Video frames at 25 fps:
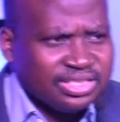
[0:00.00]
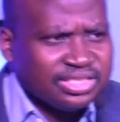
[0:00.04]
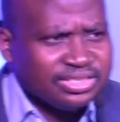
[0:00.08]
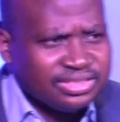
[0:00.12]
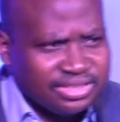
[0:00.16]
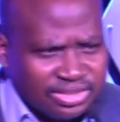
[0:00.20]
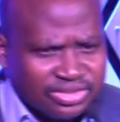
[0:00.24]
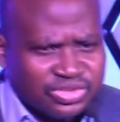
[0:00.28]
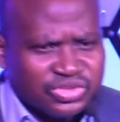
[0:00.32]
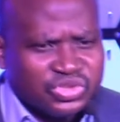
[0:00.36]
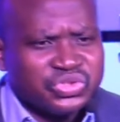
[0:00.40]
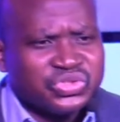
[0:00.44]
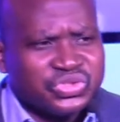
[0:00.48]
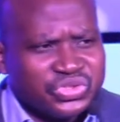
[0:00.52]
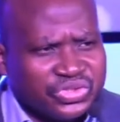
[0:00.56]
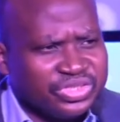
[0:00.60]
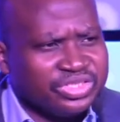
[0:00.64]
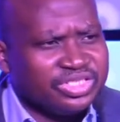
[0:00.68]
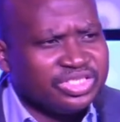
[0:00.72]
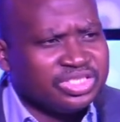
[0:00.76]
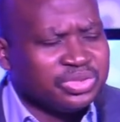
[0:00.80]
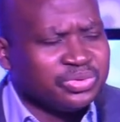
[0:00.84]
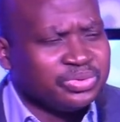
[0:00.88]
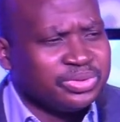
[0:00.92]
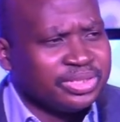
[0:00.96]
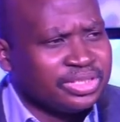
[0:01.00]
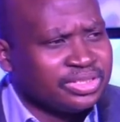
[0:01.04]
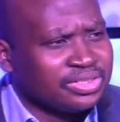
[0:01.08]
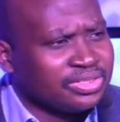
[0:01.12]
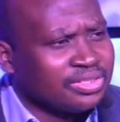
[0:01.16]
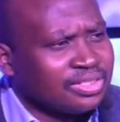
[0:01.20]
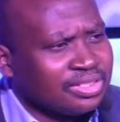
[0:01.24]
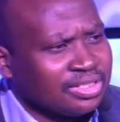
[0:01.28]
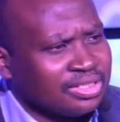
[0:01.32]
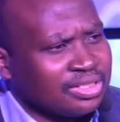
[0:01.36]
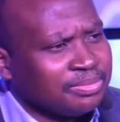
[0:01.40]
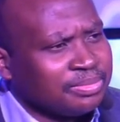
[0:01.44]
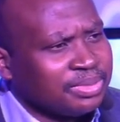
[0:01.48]
This is eternity we are
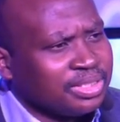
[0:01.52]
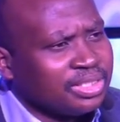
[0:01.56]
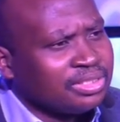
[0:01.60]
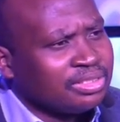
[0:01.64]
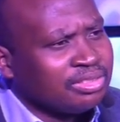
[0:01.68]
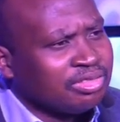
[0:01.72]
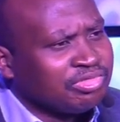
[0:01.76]
talking about.